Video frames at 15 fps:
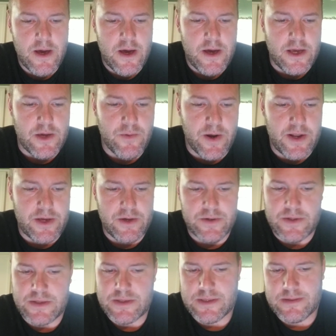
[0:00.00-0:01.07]
you want to
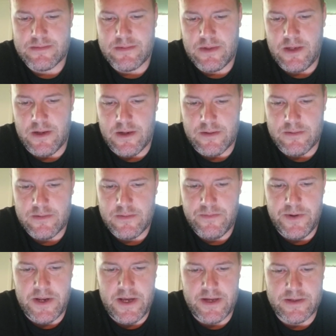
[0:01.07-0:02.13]
use,
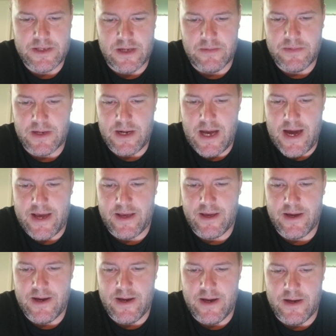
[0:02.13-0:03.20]
put in something like
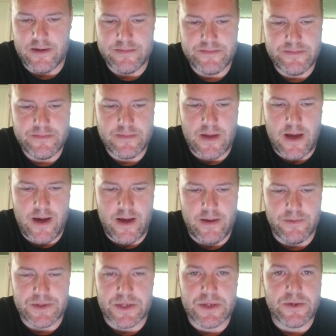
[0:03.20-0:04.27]
it
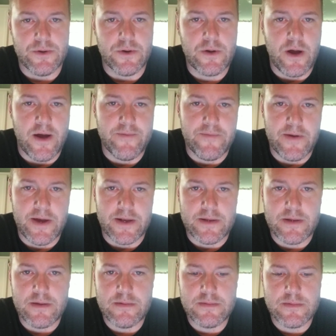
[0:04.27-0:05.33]
was a school
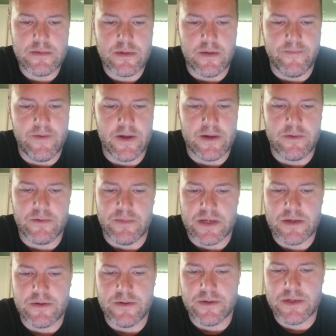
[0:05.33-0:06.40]
conflicted with my
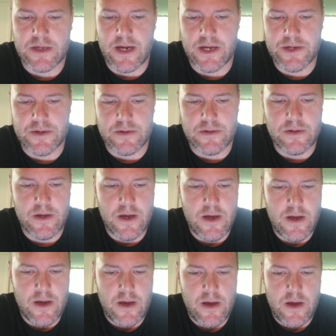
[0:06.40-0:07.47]
school schedule,
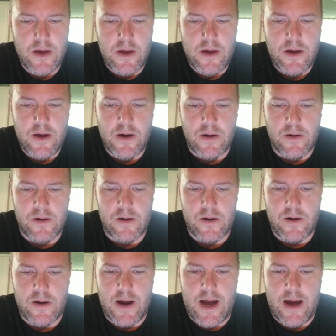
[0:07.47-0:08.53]

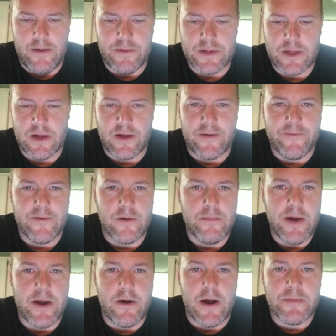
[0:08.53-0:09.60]
or I was looking for a
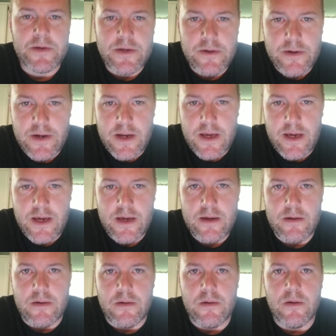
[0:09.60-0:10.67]
better opportunity,
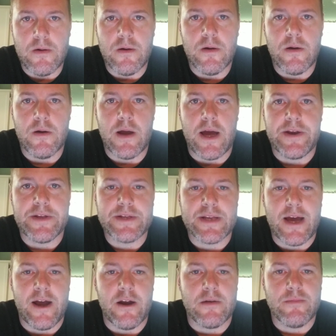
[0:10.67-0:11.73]
or I
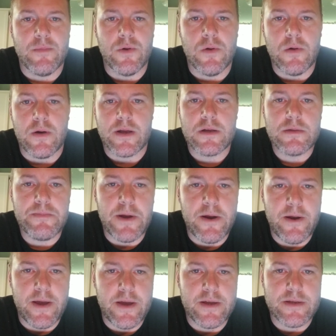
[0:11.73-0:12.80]
desired more
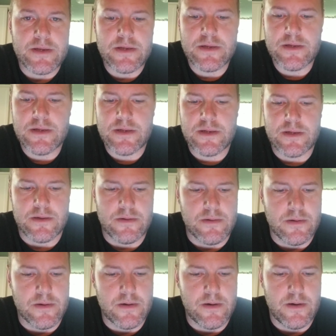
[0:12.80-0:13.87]
experience,
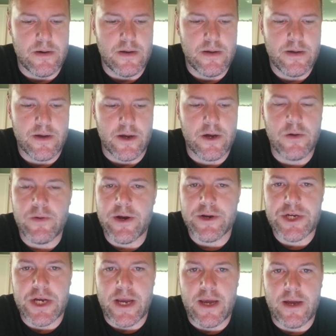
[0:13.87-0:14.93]
or a career
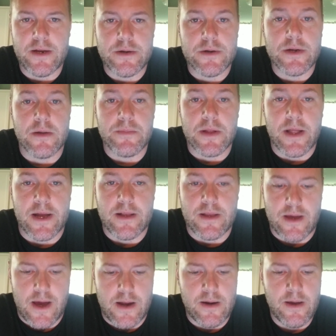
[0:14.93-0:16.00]
change, or something like
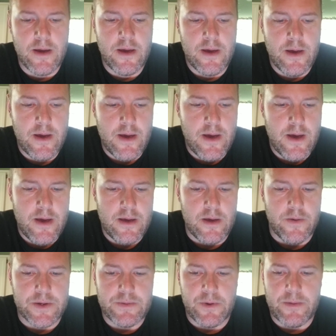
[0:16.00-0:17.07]
that. You
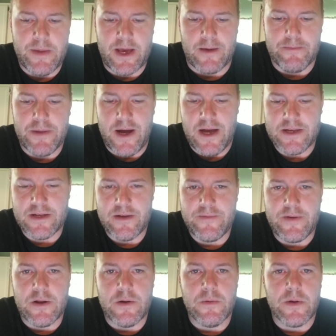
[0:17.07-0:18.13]
always want to make it positive.
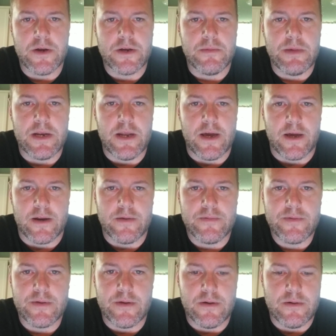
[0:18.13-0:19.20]
You don't want it to be negative.
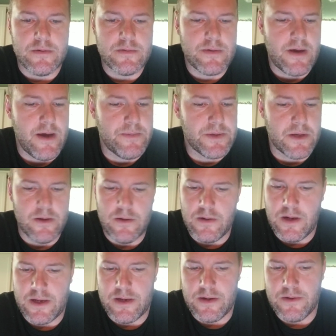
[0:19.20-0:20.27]
So
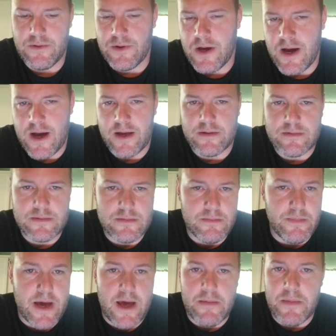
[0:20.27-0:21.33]
absolutely do not
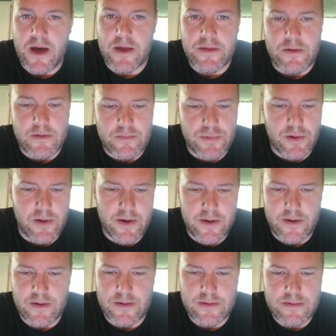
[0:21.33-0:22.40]
badmouth your
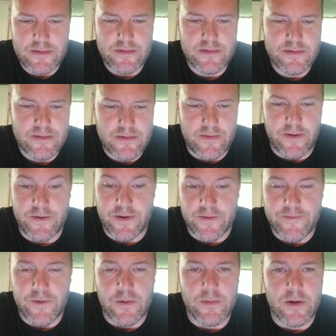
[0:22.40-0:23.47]
employer or your
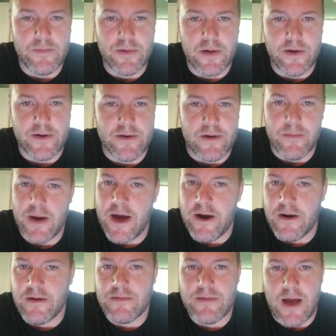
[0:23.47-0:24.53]
former employer, no
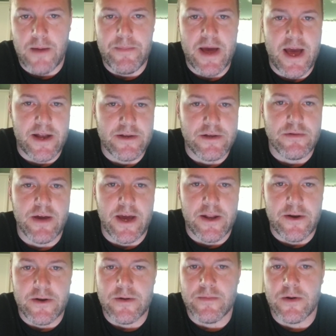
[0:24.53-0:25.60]
matter how bad you
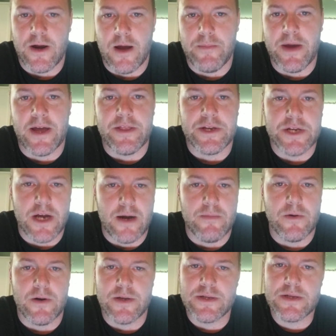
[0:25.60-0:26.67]
hated them or how bad the job
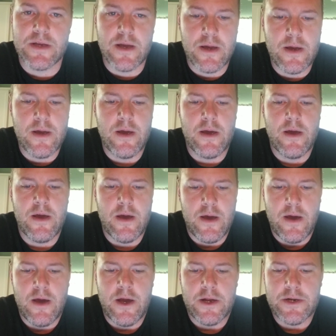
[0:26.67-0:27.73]
was.
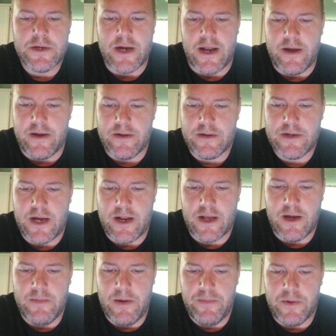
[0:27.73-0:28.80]
Try to
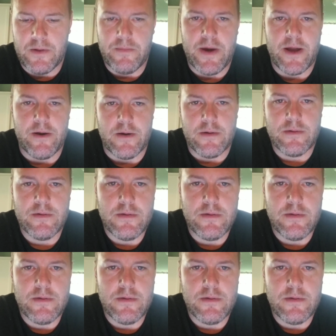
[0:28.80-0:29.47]
come up with a better